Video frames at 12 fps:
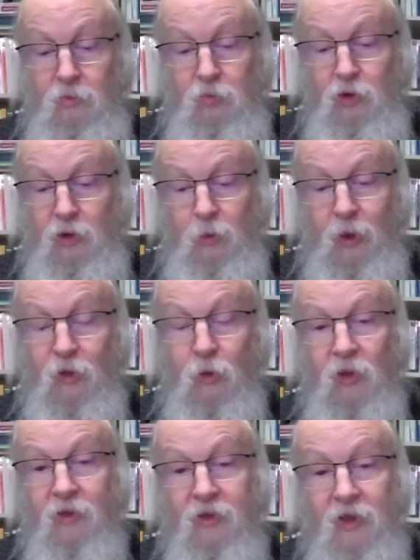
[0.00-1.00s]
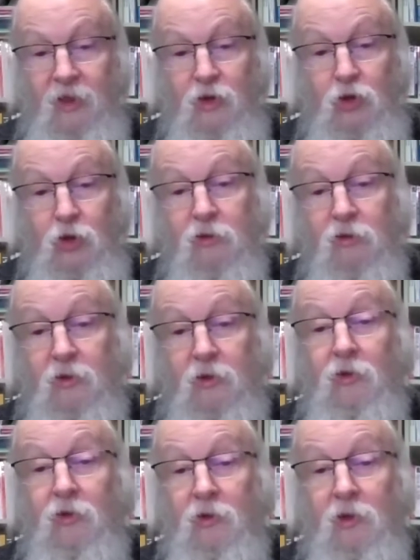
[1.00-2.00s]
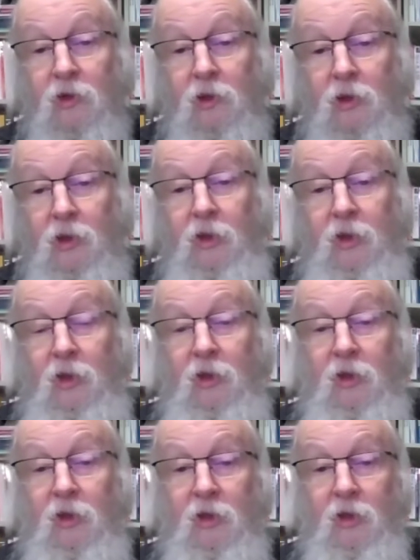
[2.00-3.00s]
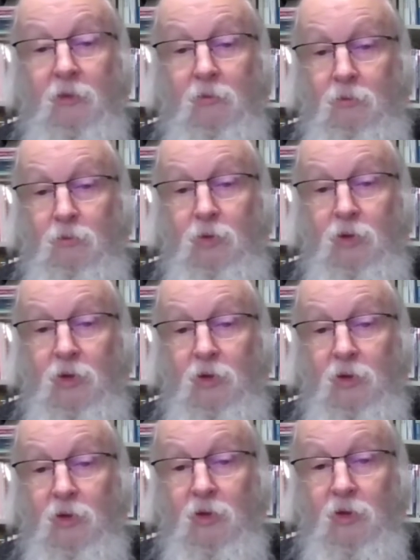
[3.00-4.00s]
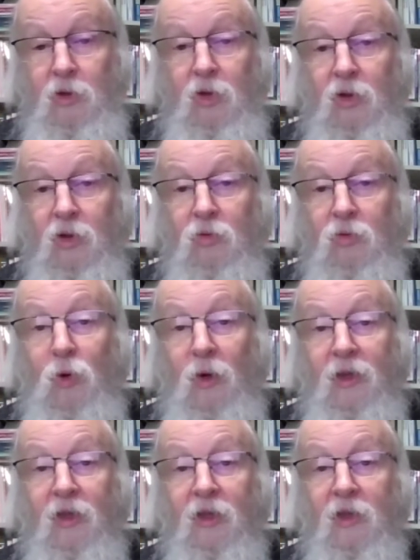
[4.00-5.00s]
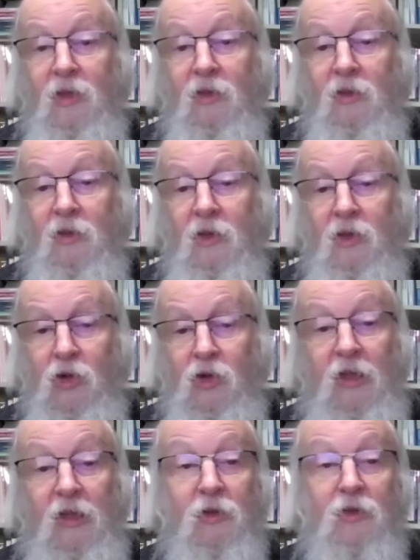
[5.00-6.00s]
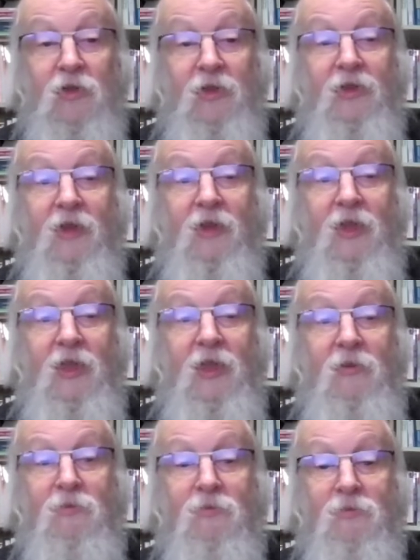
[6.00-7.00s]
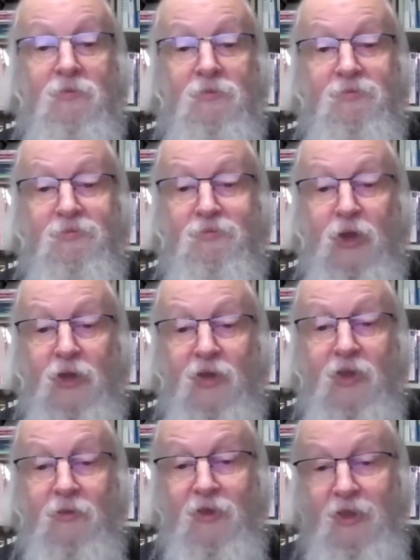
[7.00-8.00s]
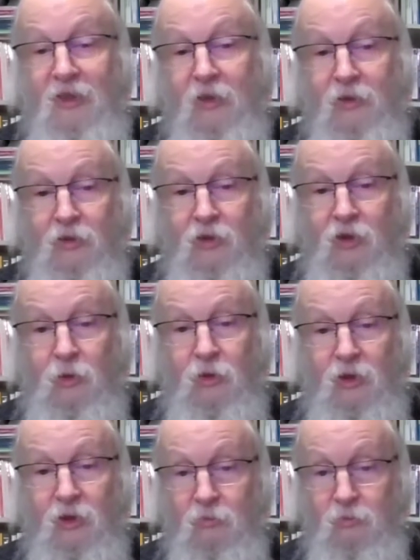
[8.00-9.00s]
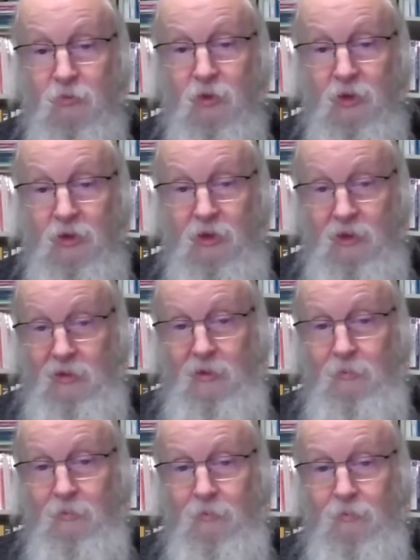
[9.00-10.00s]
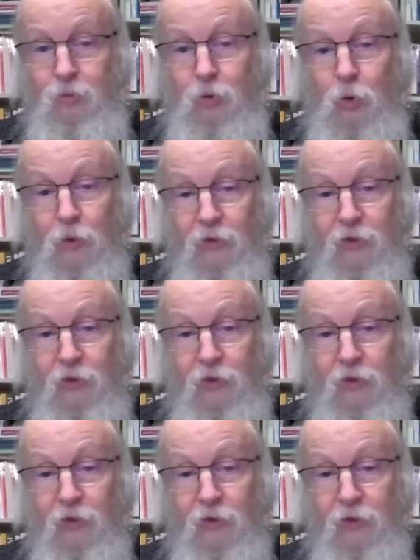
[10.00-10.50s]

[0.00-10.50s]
software quality and assurance, uh, whether the country looks at the productivity loss due to poor